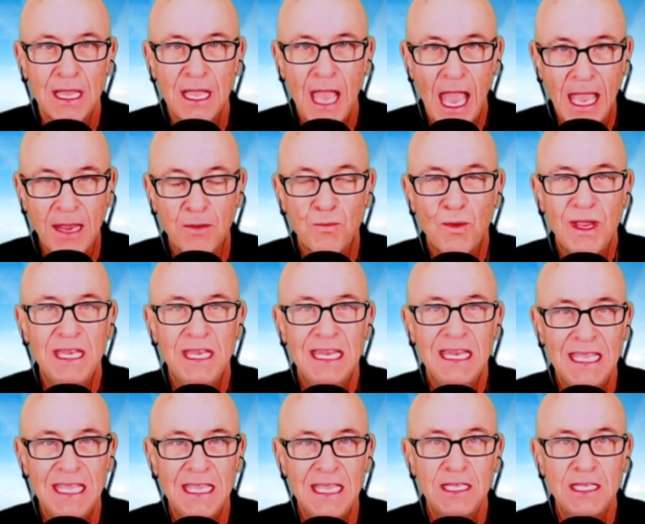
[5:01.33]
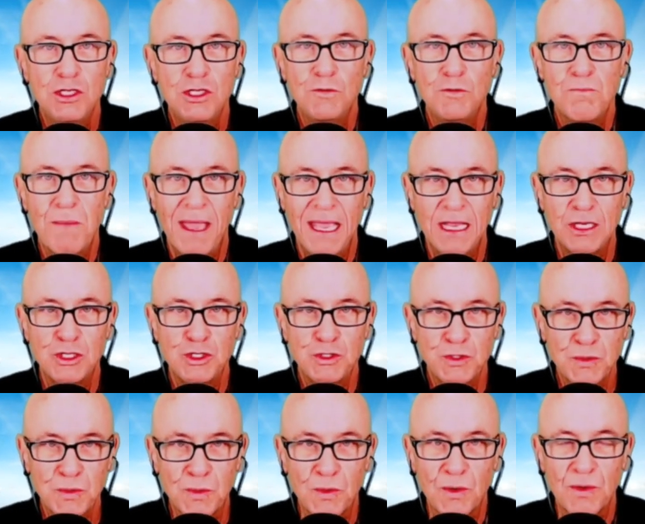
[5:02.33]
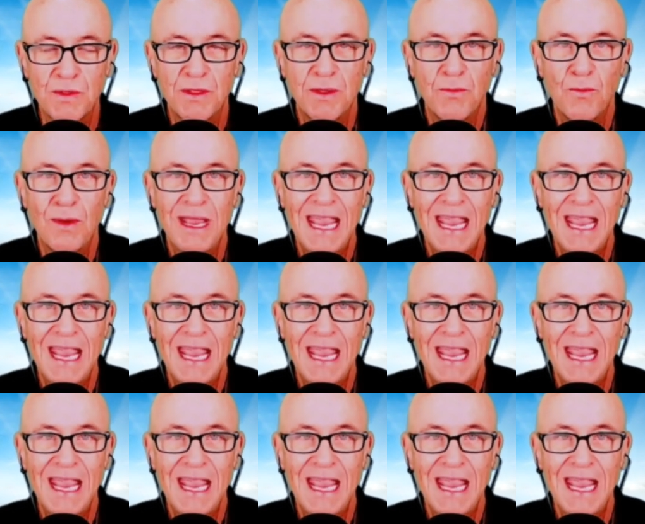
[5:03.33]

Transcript: And we need to make sure that we